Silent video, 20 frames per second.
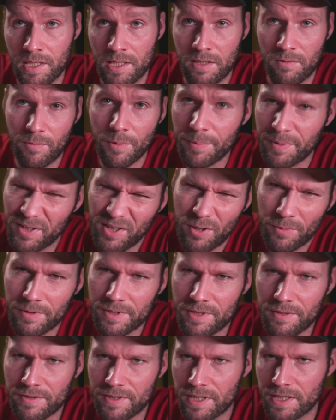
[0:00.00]
We wouldn't always
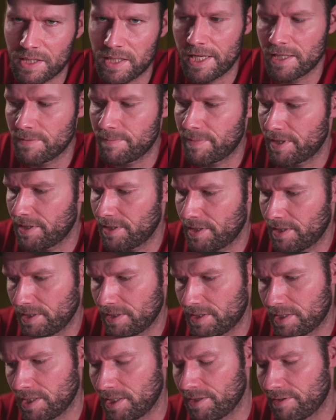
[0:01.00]
use this lens, but in a
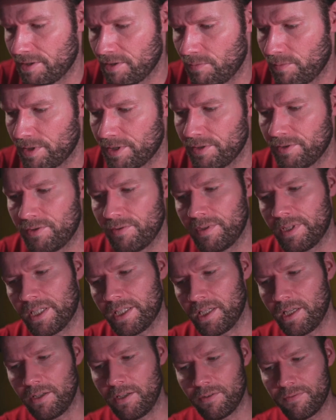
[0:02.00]
scenario where you're doing
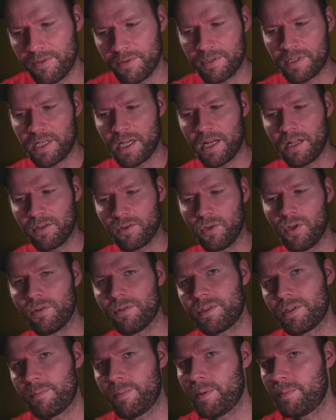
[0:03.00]
like interview style
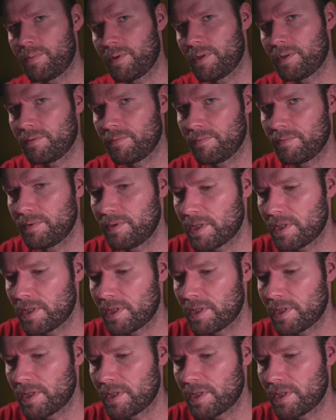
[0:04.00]
close to people,